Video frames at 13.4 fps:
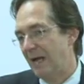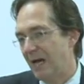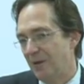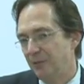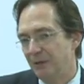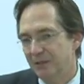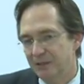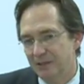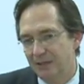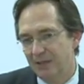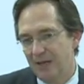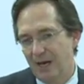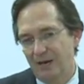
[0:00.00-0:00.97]
happen is
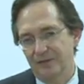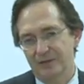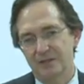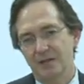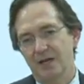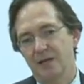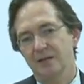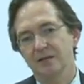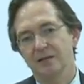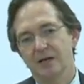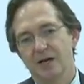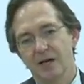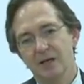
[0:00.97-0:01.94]
that they have to send
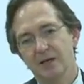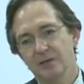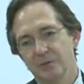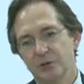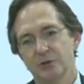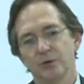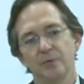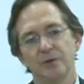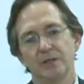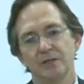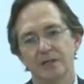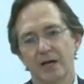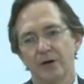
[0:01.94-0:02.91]
uh, immature
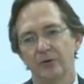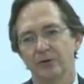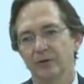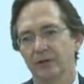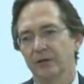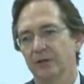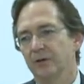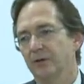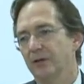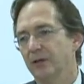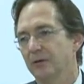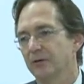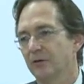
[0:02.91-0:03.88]
bees out
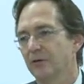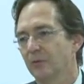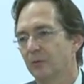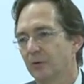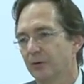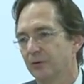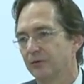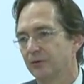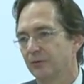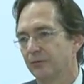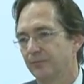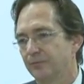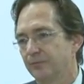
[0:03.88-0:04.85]
earlier into the world
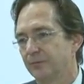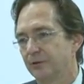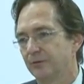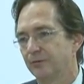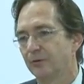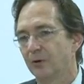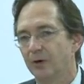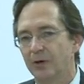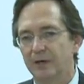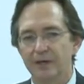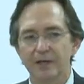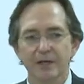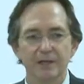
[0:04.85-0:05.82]
to, to
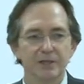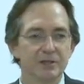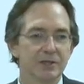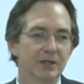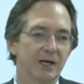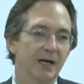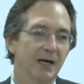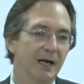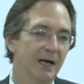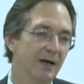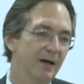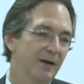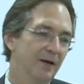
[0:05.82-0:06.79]
forage.
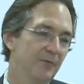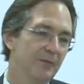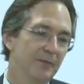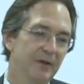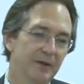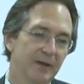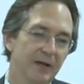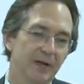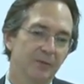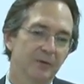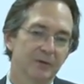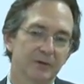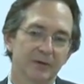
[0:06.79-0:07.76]
Uh, they
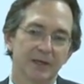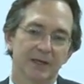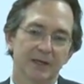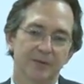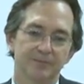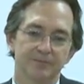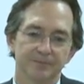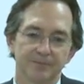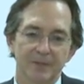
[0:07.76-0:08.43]
will um,